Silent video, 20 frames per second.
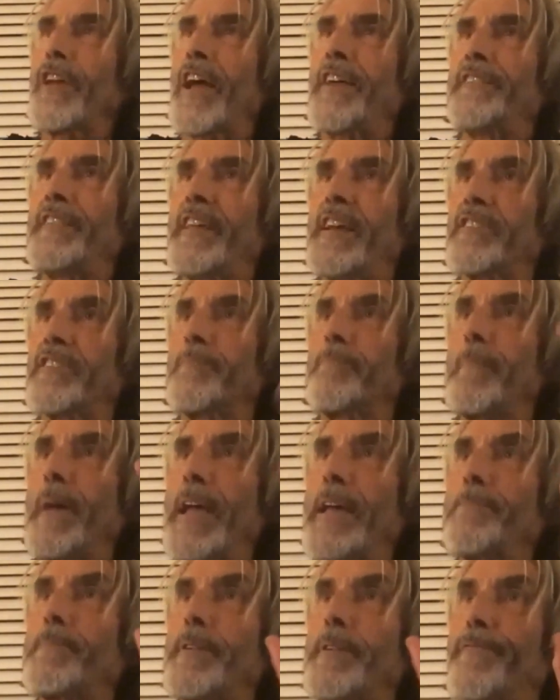and there's
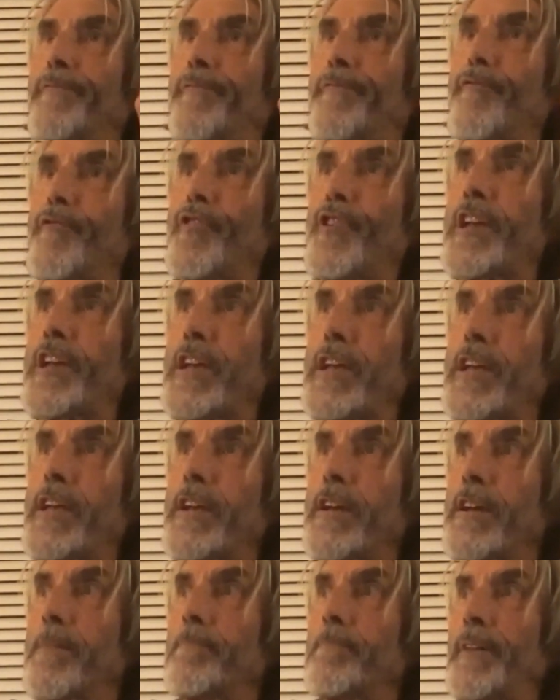maybe
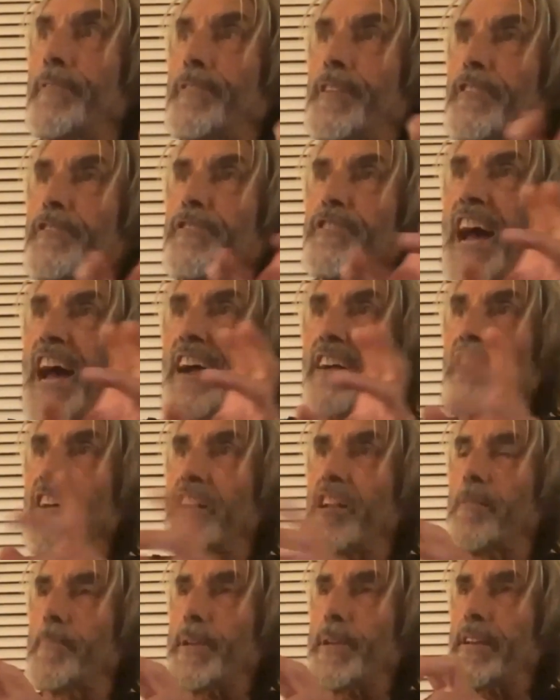free, but there's not
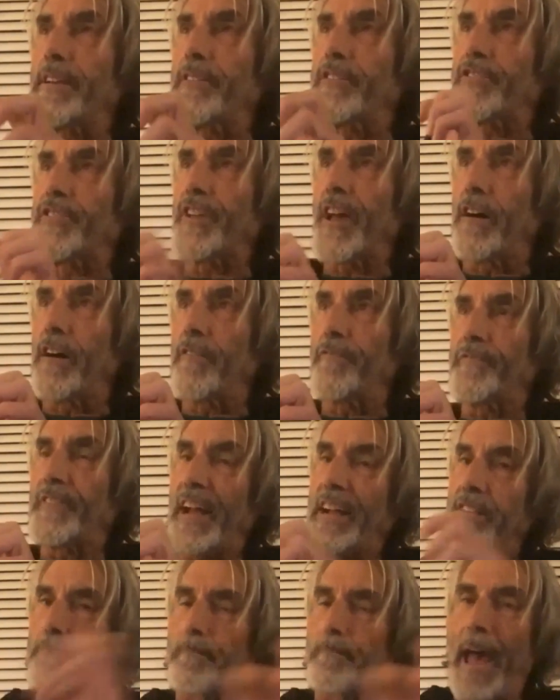going to be a self
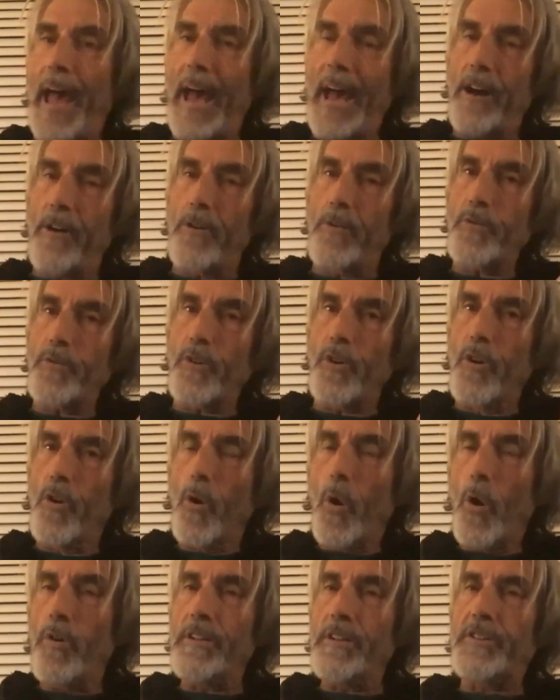that's bound
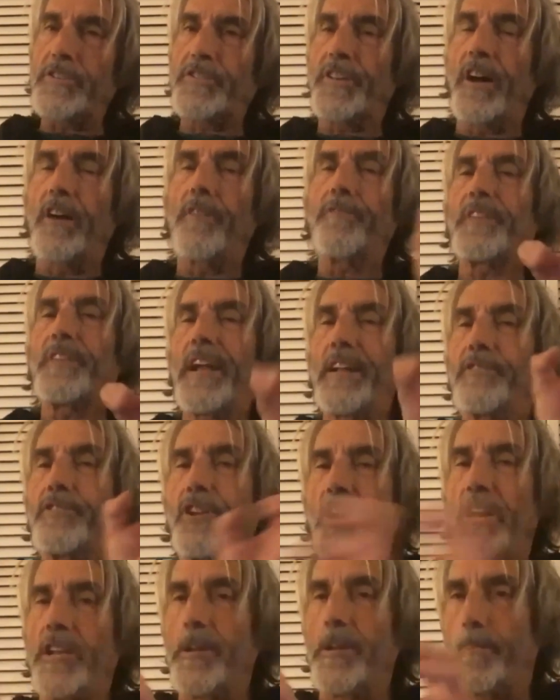or a self that's
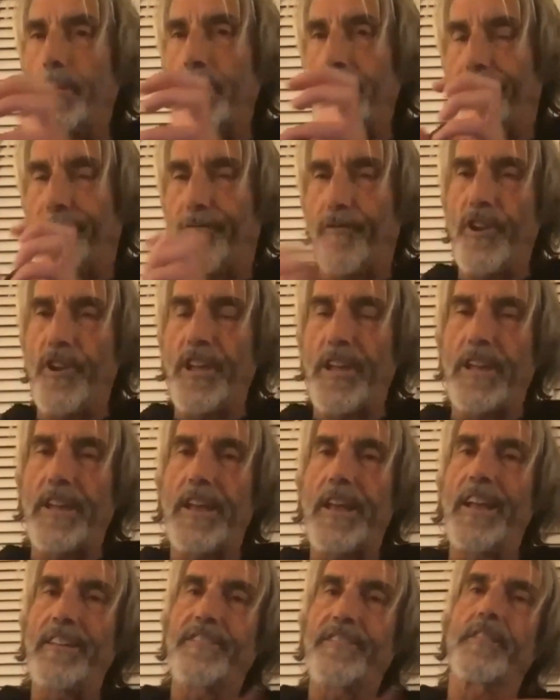going to be free.
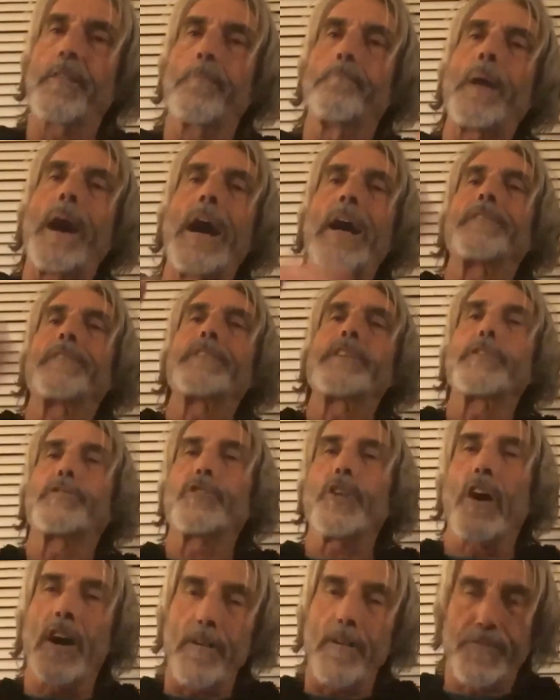It's the bondage
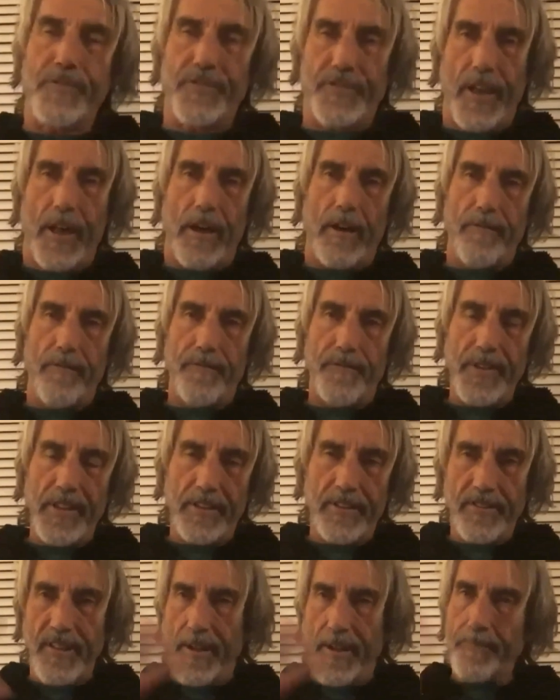of self.
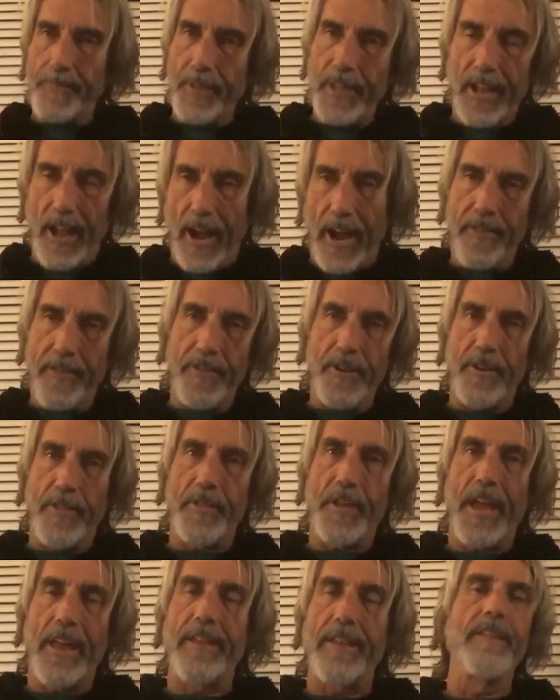It's something other
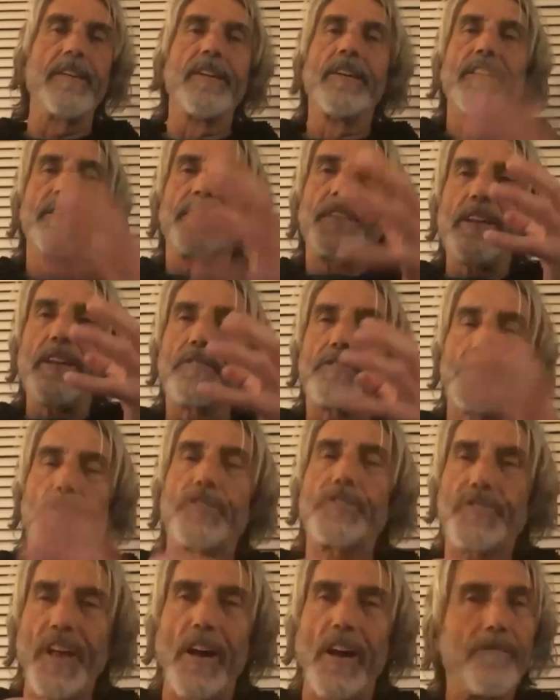than there's a
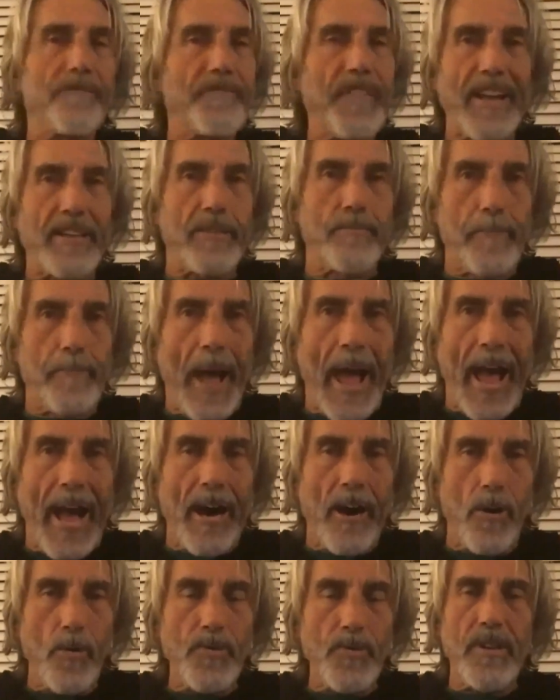self that's
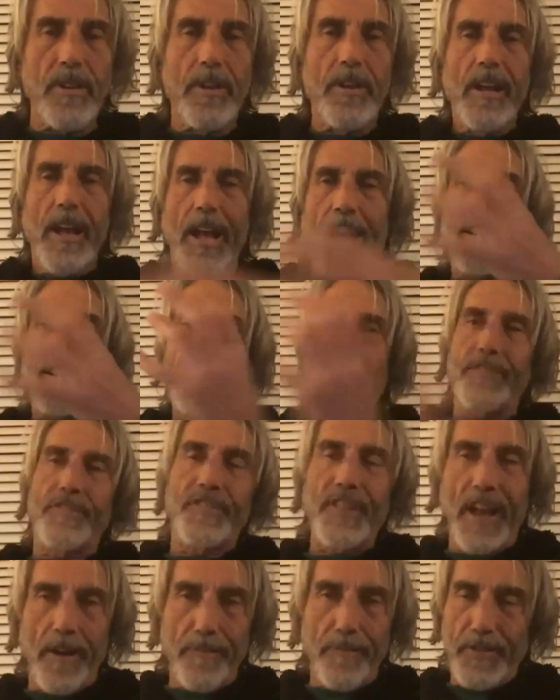bound and the
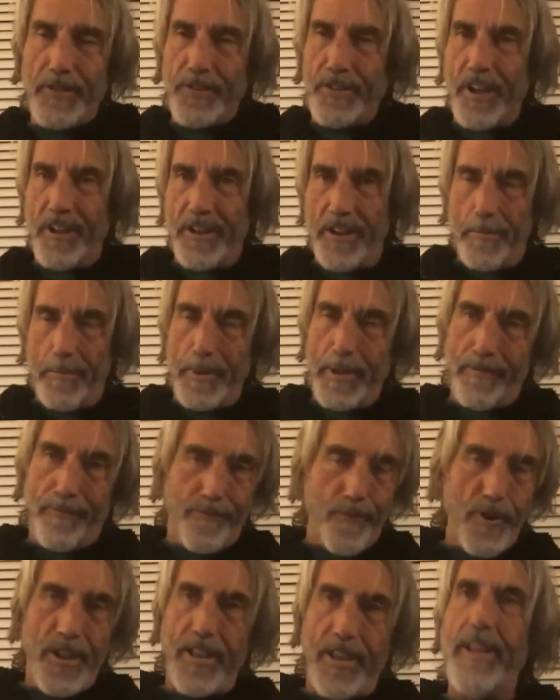self is going to be
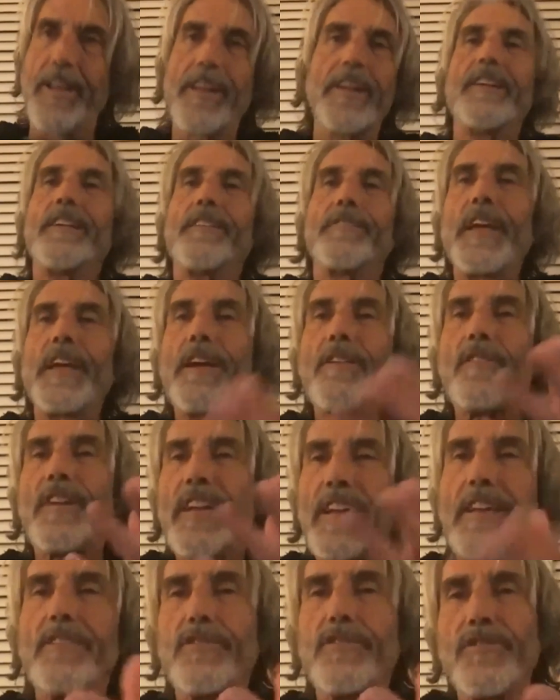free. There
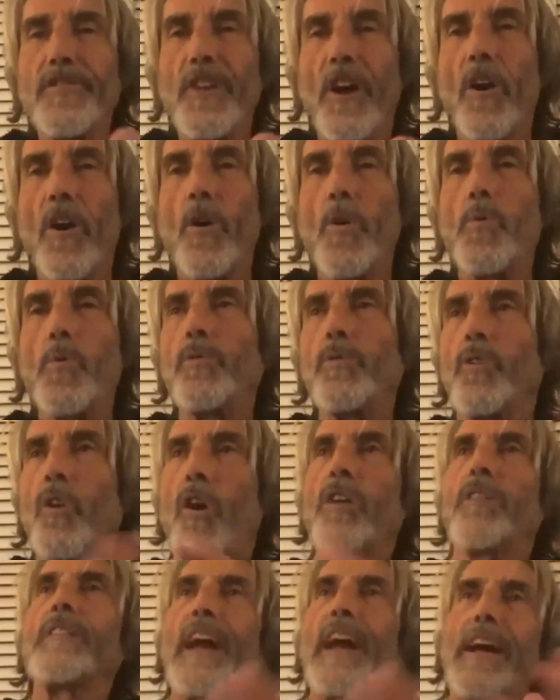is no
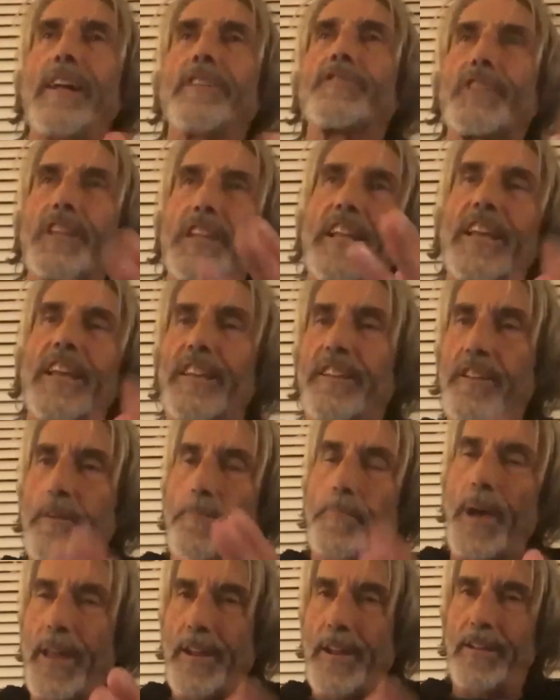long lasting,
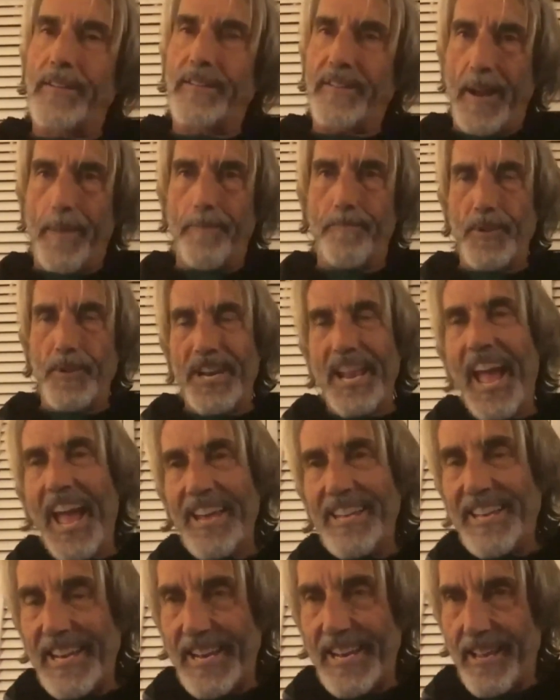independent, separate
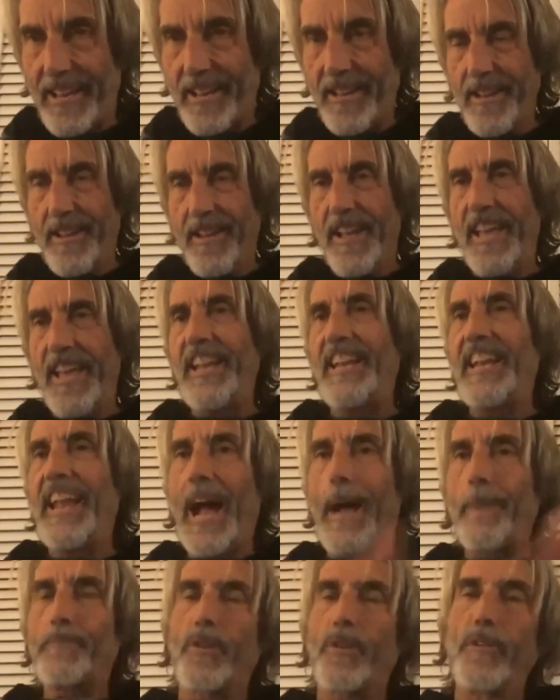entity in an
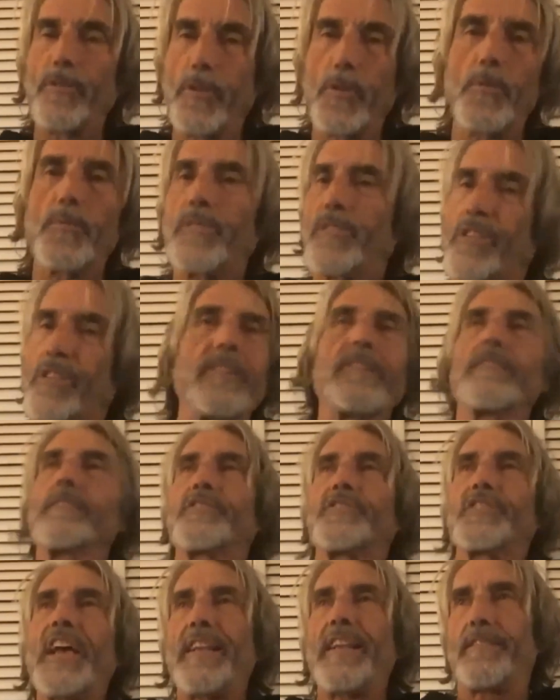absolute
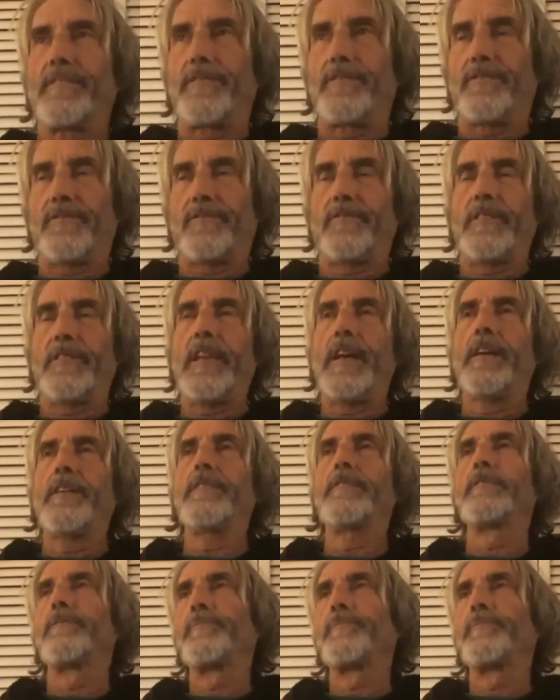sense. Yeah.